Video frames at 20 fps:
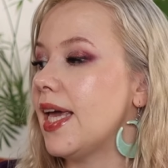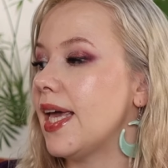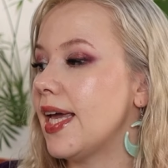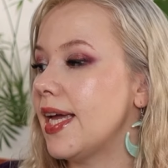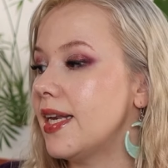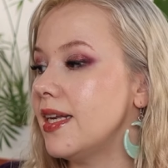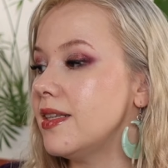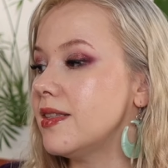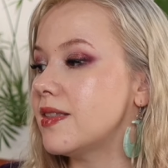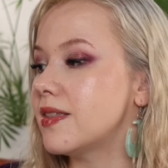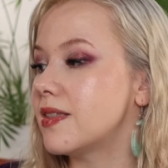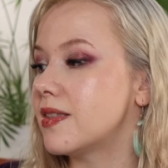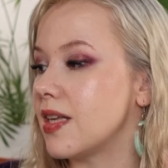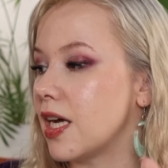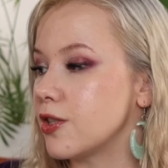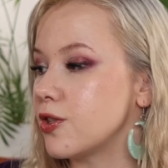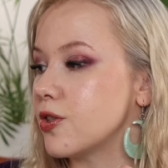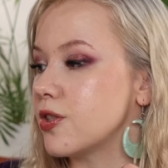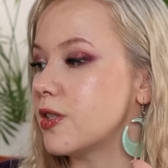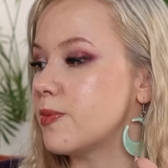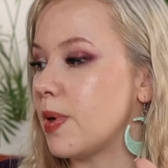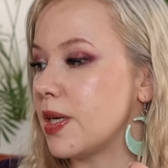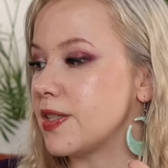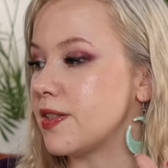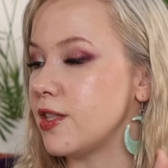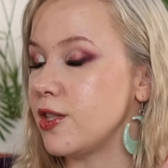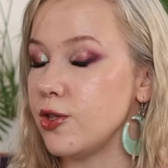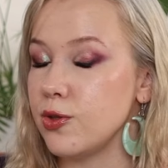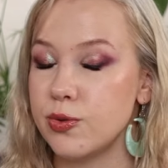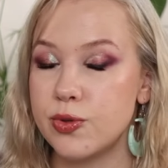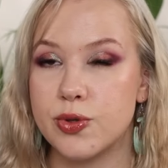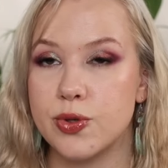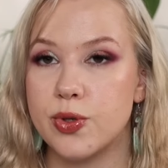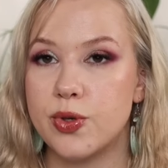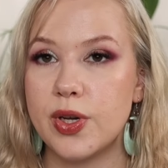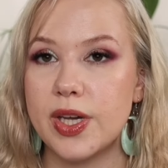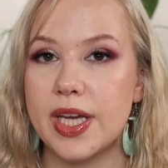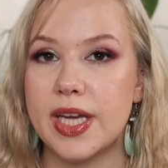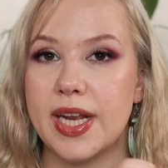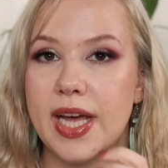it is such a spicy neutral.
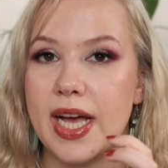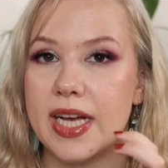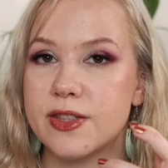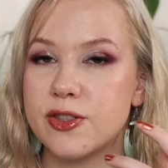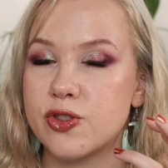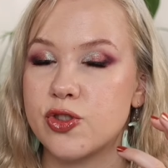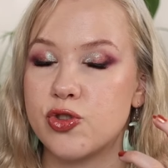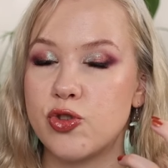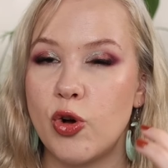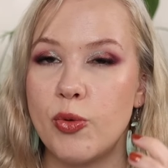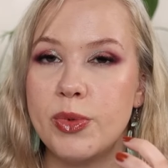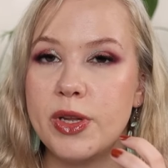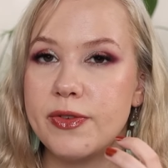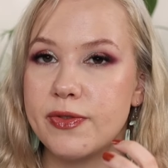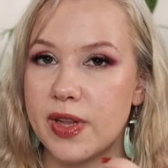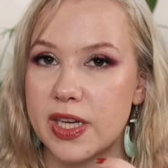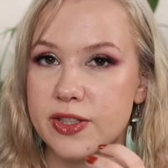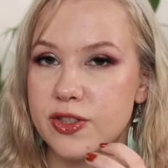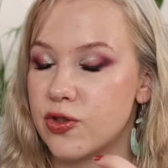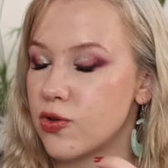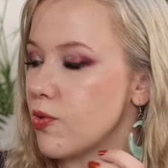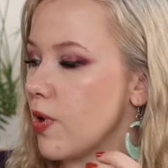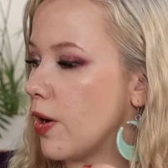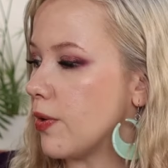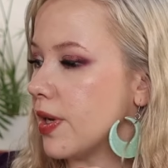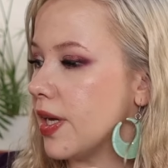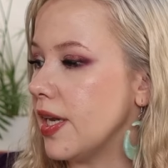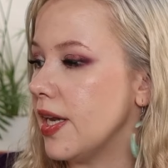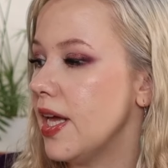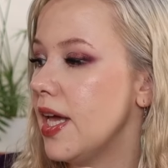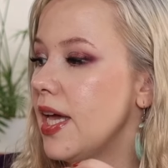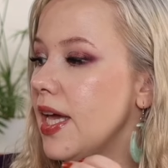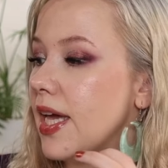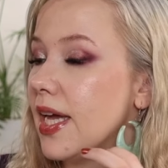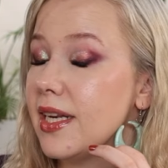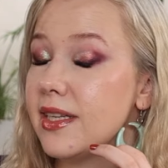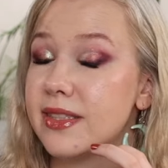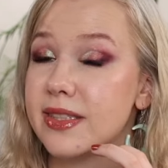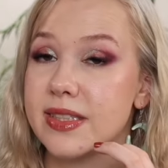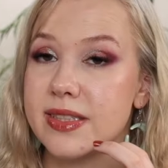It has so many flecks throughout it.
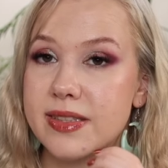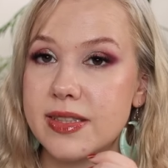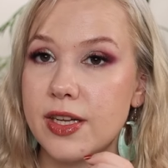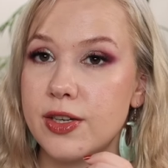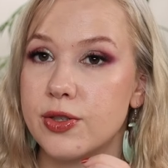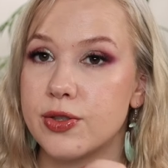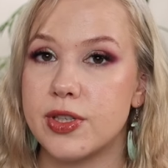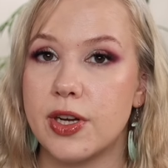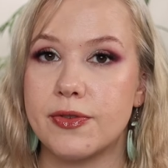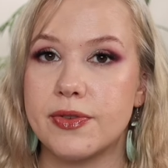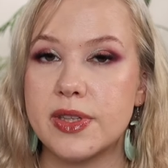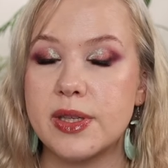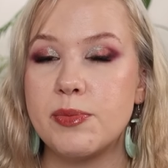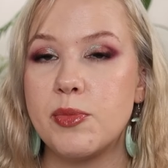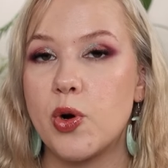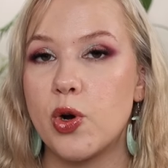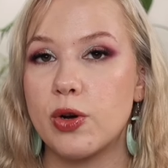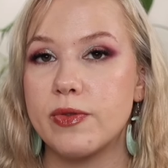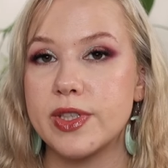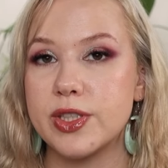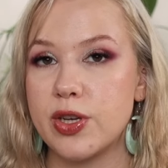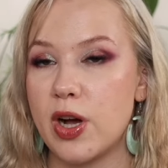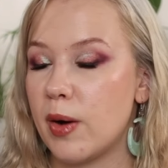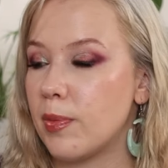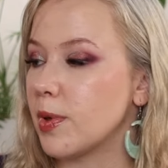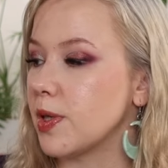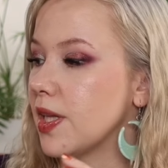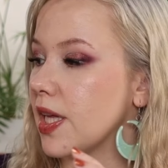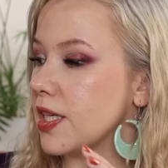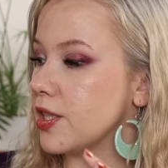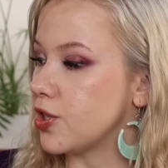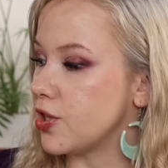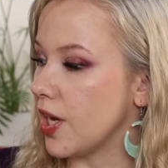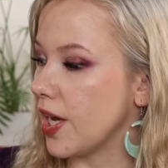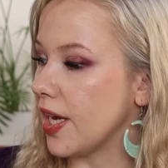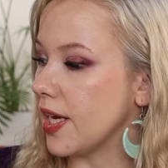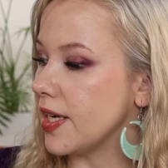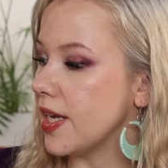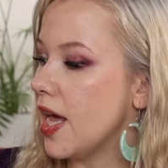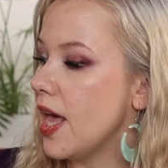It is a center, definitely more of a topper-like
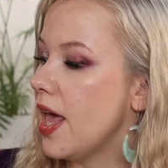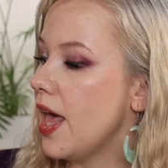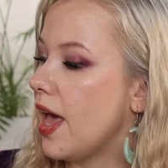shade.